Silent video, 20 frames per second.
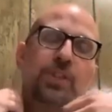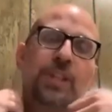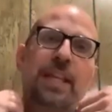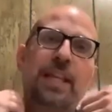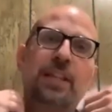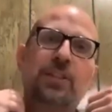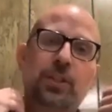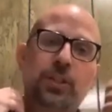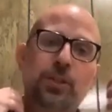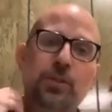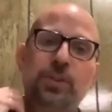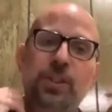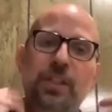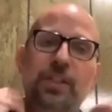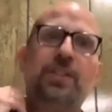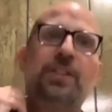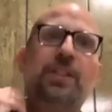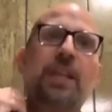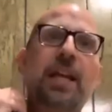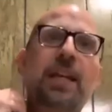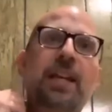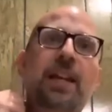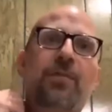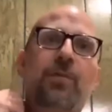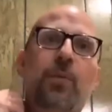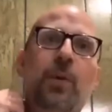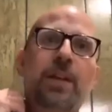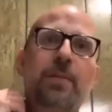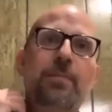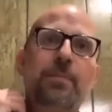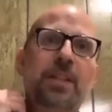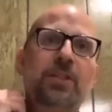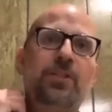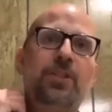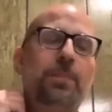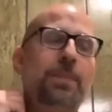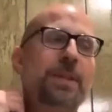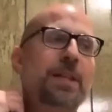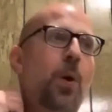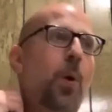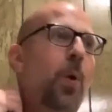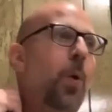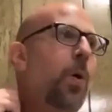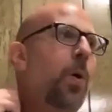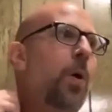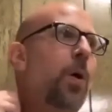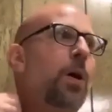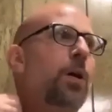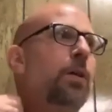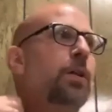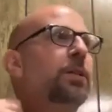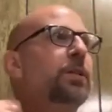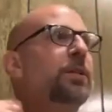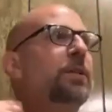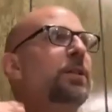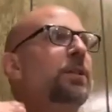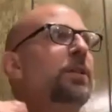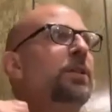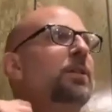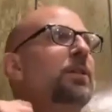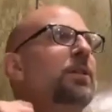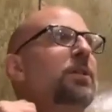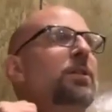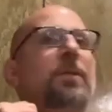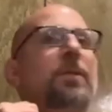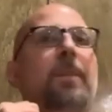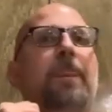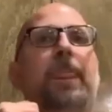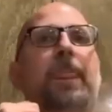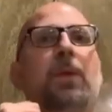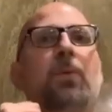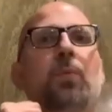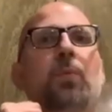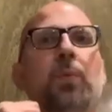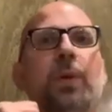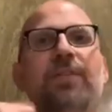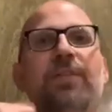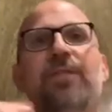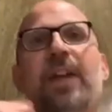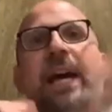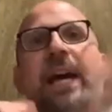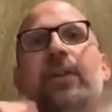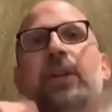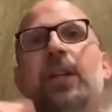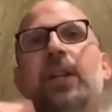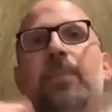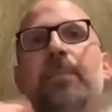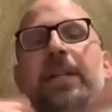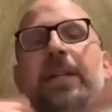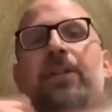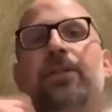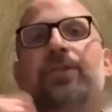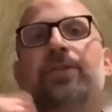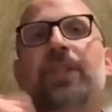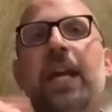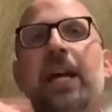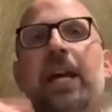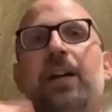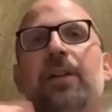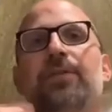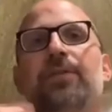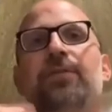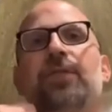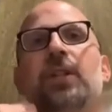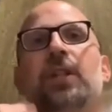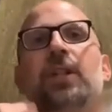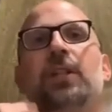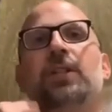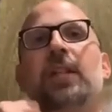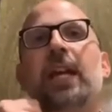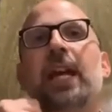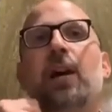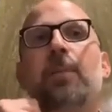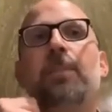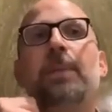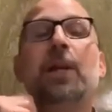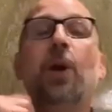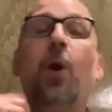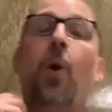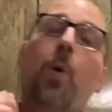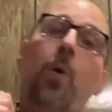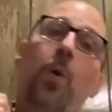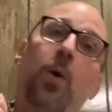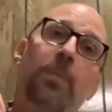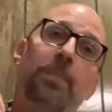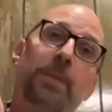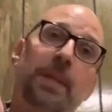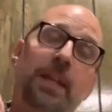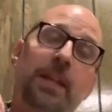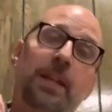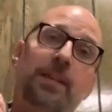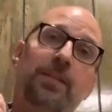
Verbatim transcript: think it's losing sight of what it means to be all. We vow to commit ourselves to helping all beings